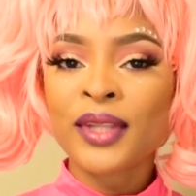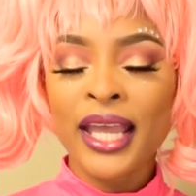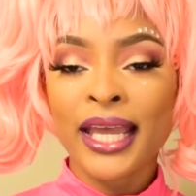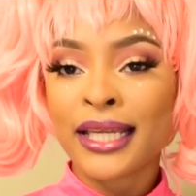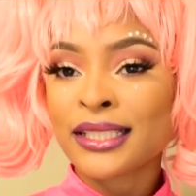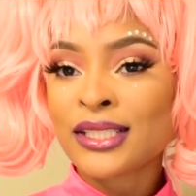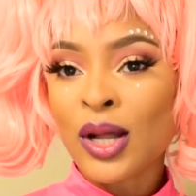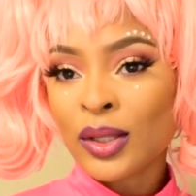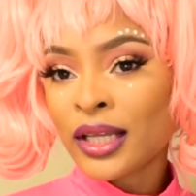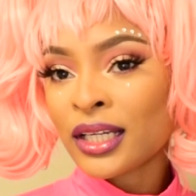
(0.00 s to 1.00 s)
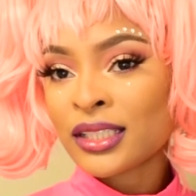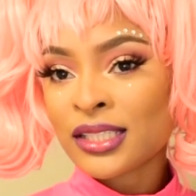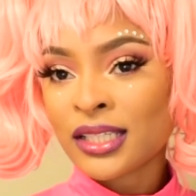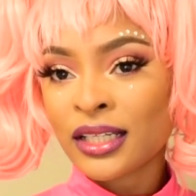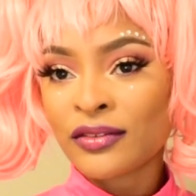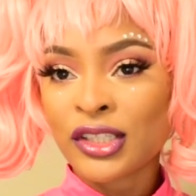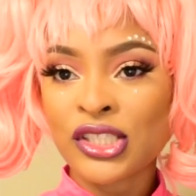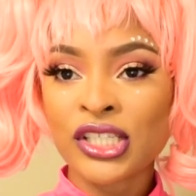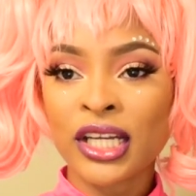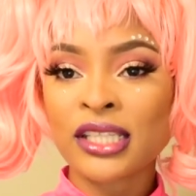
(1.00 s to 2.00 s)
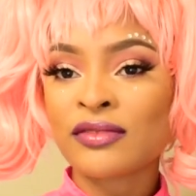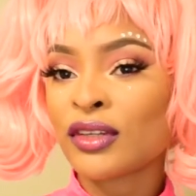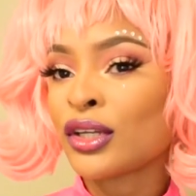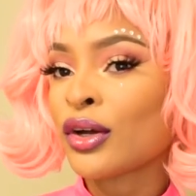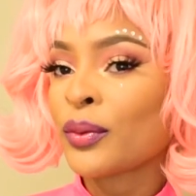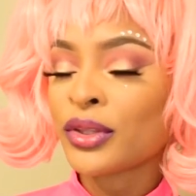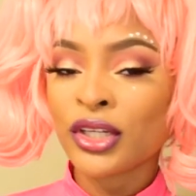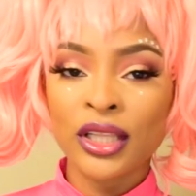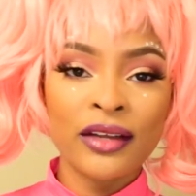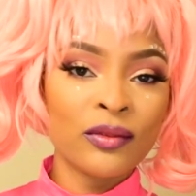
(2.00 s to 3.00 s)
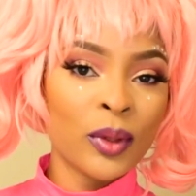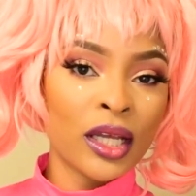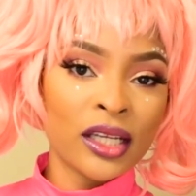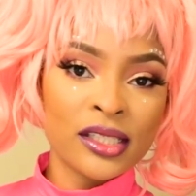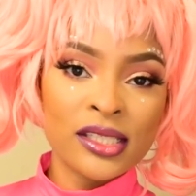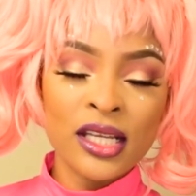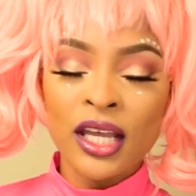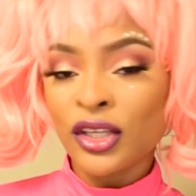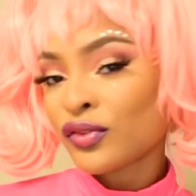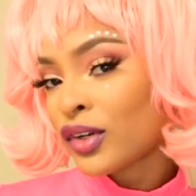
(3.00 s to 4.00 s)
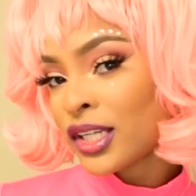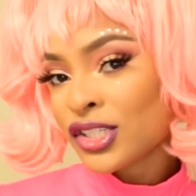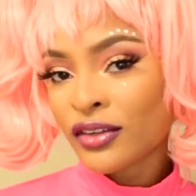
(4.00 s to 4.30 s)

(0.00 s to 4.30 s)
and all that good stuff, and share this video with your loved ones, friends,